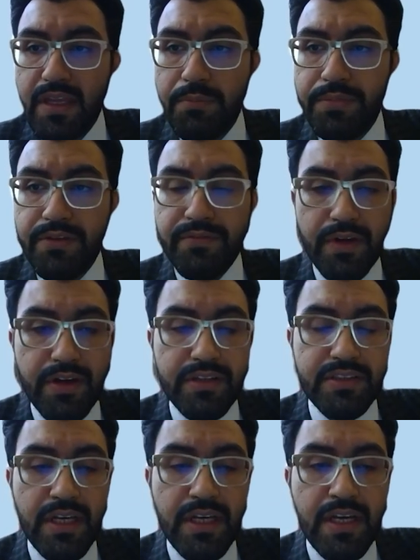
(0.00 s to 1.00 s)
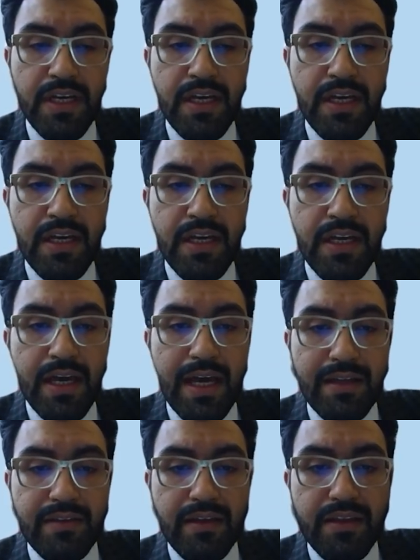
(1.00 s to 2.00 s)
preferred
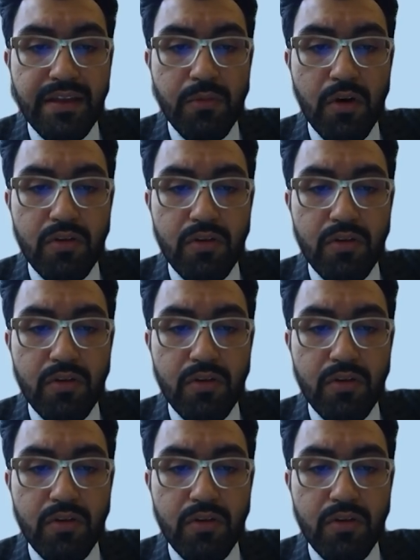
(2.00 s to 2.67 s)
and the most